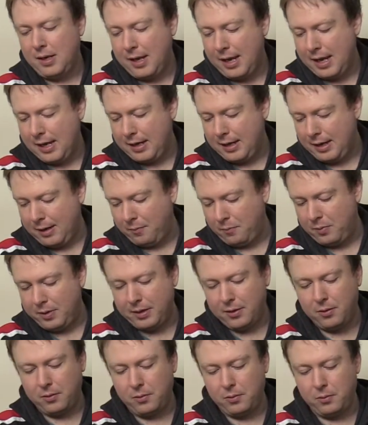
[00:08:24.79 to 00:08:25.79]
and it
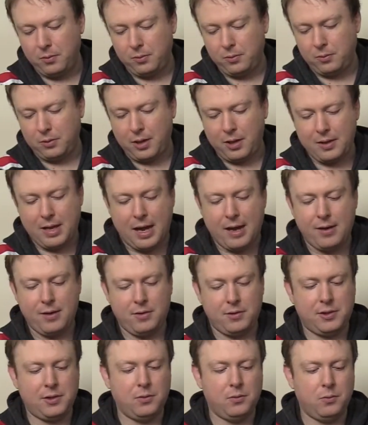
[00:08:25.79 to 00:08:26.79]
will allow
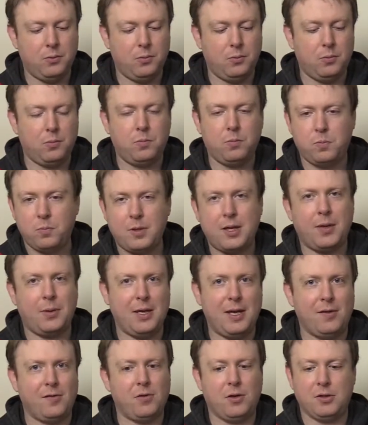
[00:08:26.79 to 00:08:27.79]
you to get
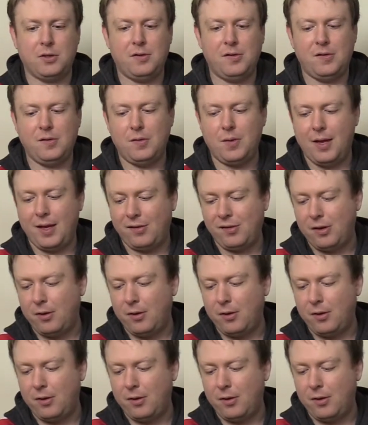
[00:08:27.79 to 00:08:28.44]
the instructions to do that.